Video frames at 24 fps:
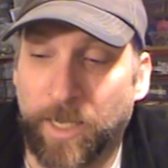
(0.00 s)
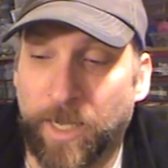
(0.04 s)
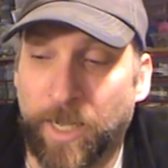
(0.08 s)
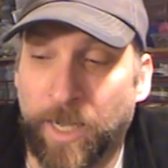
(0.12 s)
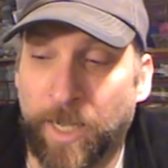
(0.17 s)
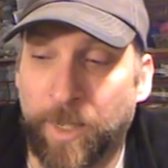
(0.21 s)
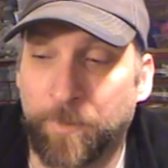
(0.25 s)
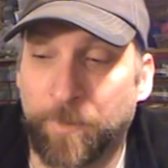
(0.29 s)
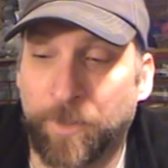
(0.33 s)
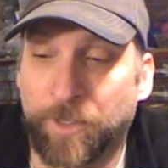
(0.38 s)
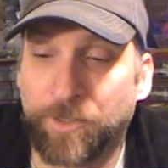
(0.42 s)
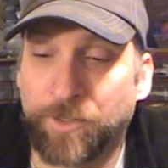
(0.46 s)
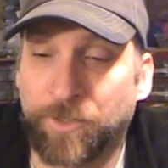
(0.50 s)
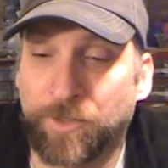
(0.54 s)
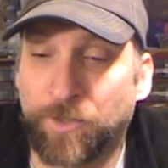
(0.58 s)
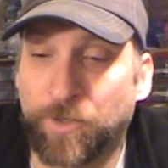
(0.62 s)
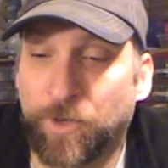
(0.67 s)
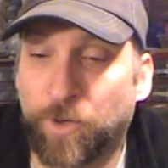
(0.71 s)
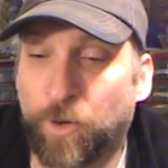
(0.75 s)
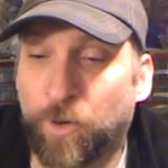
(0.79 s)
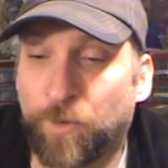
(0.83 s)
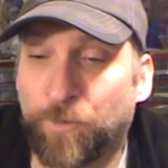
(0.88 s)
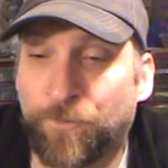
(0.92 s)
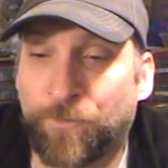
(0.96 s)
under
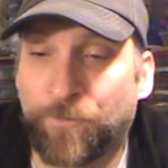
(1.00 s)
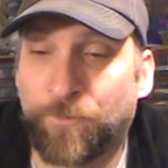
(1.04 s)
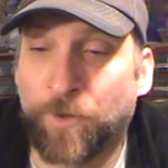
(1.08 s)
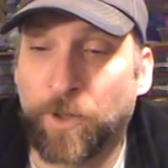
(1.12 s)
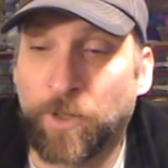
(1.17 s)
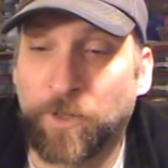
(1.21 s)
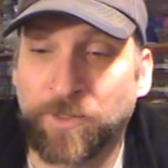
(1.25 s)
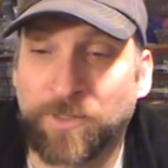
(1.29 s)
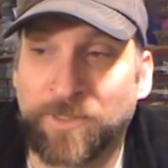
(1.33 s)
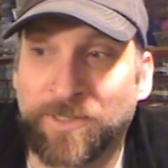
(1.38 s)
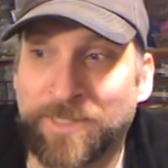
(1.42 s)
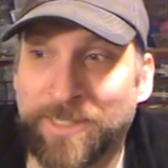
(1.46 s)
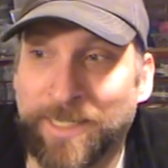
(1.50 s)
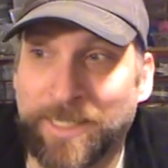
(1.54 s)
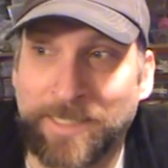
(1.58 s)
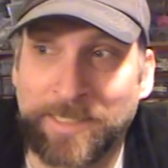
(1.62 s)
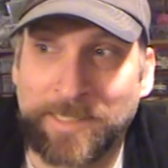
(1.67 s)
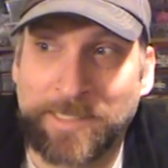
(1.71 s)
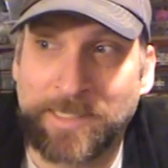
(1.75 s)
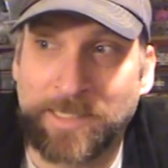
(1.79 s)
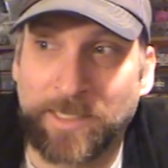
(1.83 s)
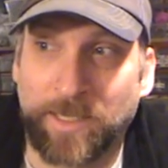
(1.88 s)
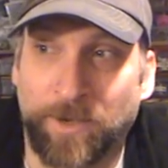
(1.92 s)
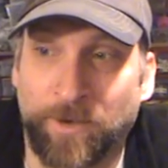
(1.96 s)
no false
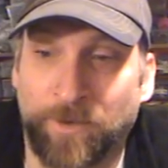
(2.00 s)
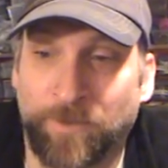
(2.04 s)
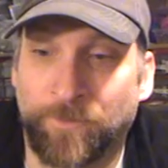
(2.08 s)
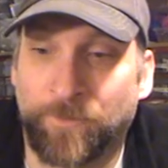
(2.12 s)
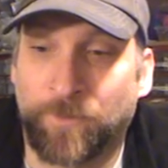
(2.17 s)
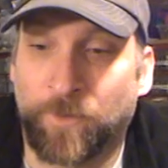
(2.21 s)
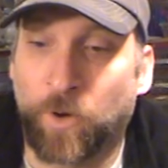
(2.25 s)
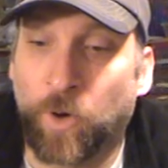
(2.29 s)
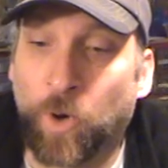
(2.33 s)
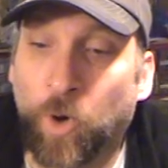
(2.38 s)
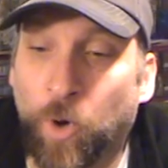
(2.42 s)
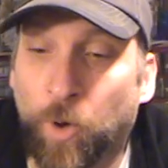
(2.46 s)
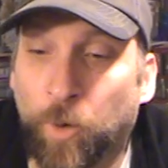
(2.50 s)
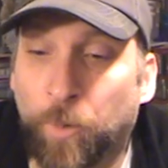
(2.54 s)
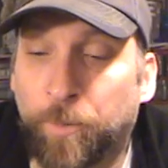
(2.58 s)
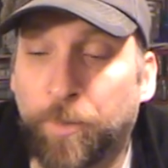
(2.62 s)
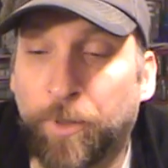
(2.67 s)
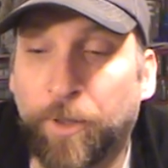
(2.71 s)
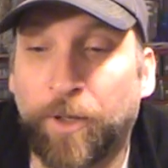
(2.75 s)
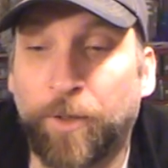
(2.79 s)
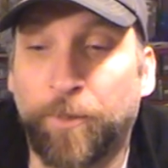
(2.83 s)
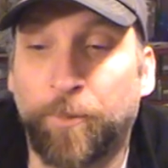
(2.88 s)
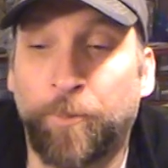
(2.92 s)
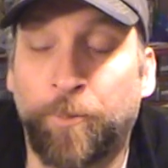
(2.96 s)
sense of hope,
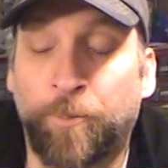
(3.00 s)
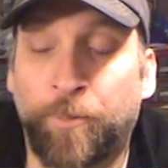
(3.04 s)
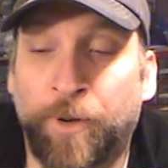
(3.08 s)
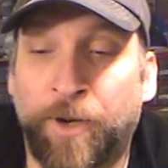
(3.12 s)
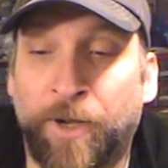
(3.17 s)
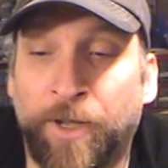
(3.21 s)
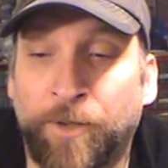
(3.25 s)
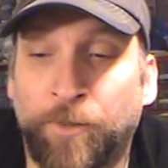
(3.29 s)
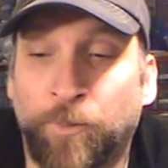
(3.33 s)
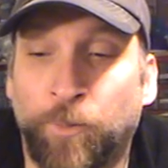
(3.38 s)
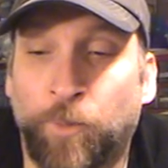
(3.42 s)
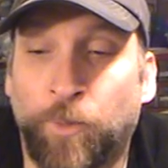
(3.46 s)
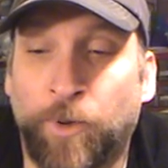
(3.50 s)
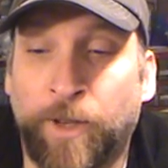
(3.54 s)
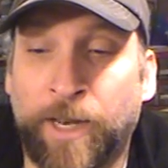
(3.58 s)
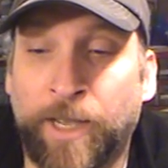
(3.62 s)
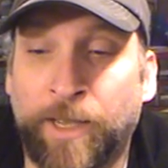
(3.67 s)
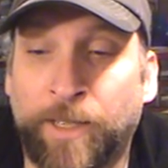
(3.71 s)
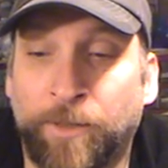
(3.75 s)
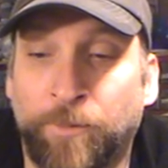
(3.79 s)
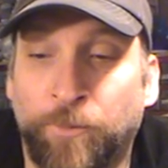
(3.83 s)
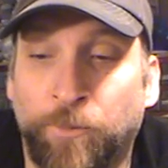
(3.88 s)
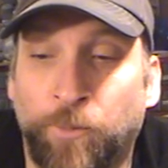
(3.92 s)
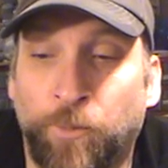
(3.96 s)
but what
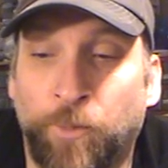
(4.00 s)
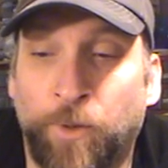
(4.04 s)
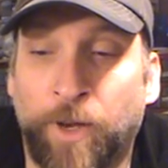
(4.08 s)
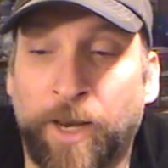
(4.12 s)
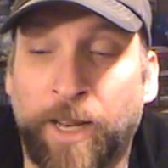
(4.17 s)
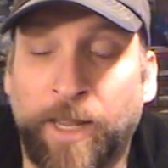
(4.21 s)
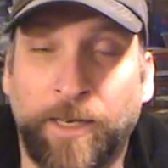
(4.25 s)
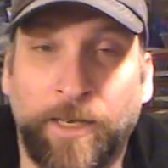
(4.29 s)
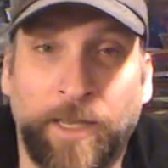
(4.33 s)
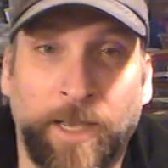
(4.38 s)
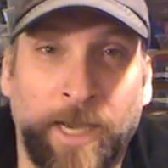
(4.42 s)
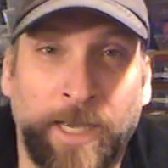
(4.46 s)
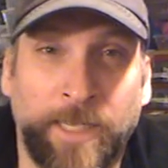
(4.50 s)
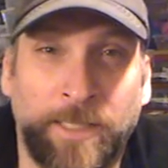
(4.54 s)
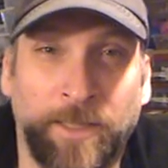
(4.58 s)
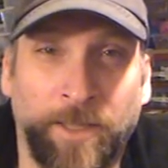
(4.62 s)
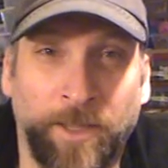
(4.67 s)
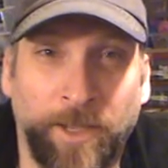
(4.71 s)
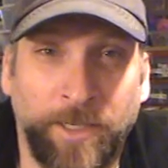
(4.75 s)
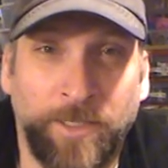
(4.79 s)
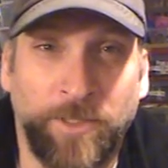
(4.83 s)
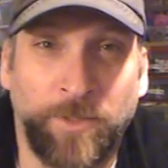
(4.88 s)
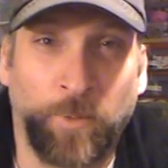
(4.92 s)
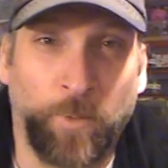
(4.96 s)
I'd
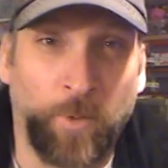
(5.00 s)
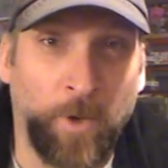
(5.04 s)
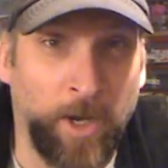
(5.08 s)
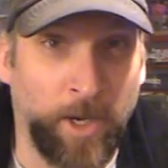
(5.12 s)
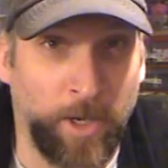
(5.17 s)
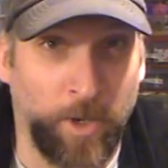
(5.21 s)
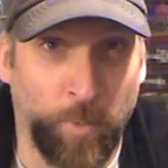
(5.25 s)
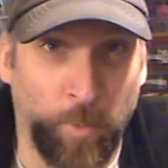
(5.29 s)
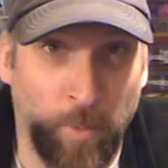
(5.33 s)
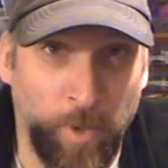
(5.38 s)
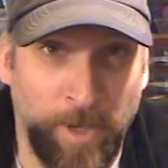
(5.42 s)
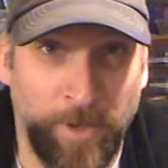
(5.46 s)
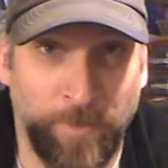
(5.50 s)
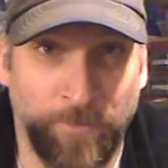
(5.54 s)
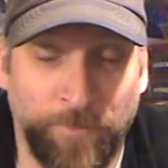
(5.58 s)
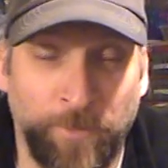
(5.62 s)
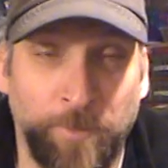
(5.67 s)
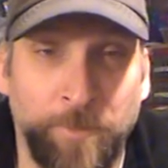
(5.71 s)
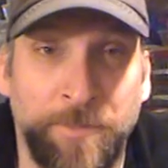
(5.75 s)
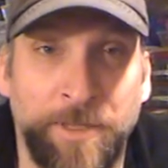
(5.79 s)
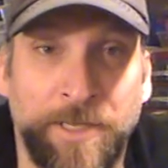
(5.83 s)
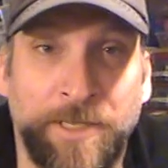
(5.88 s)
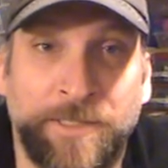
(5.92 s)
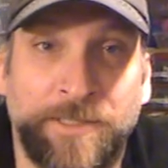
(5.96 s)
like to walk away
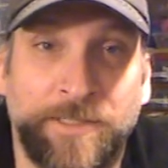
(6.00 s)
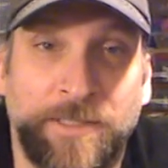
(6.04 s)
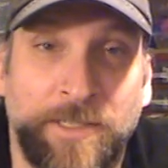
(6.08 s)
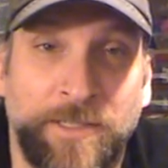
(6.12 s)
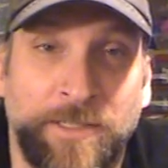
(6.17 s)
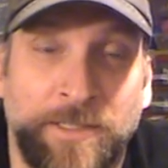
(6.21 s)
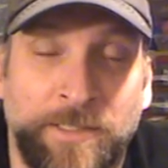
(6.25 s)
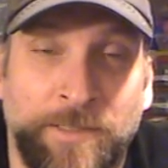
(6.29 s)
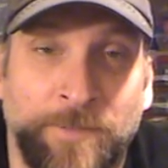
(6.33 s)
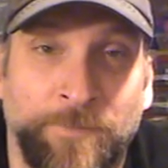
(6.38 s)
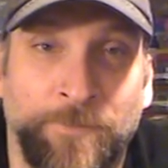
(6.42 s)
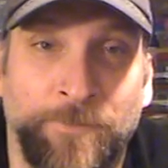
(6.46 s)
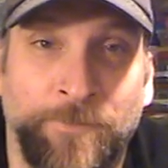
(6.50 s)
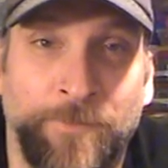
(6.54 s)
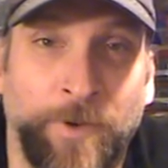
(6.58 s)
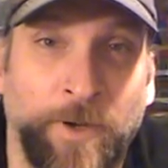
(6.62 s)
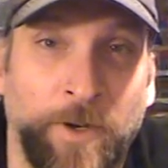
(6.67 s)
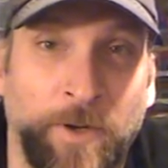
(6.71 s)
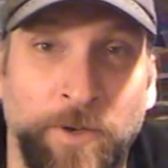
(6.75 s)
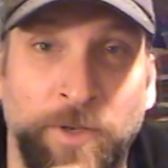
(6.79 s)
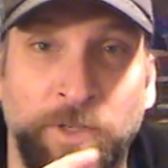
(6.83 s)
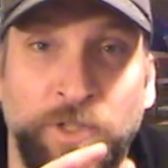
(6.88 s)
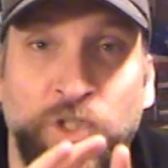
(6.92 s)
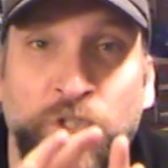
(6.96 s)
from this is a
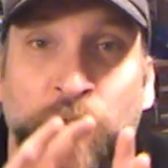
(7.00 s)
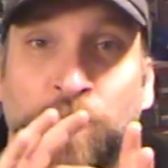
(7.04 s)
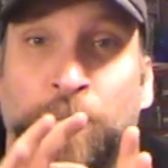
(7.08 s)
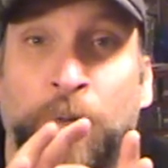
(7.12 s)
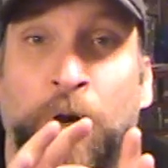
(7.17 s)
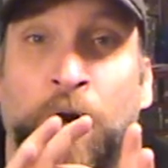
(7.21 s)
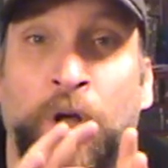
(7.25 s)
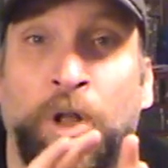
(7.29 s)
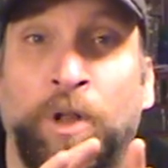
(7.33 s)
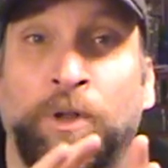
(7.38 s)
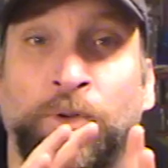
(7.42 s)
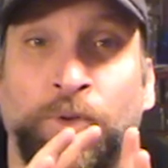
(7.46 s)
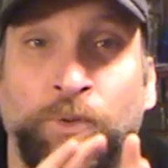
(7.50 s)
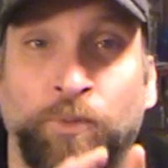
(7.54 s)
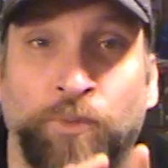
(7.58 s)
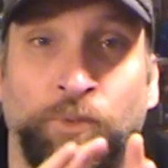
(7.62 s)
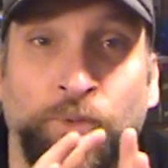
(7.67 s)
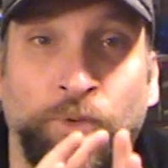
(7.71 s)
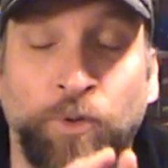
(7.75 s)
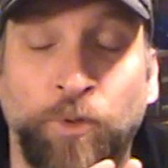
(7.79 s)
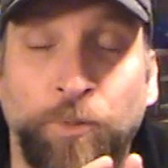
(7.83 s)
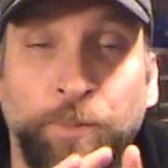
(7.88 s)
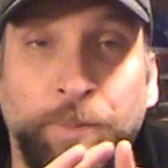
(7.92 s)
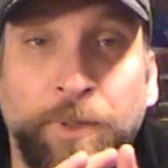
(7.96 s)
very small
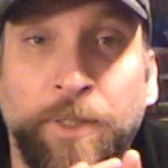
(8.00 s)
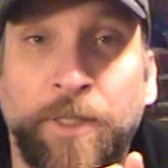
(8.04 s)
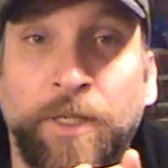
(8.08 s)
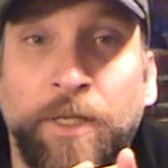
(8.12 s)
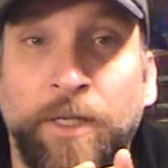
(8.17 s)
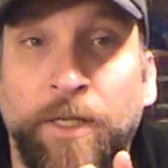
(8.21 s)
group.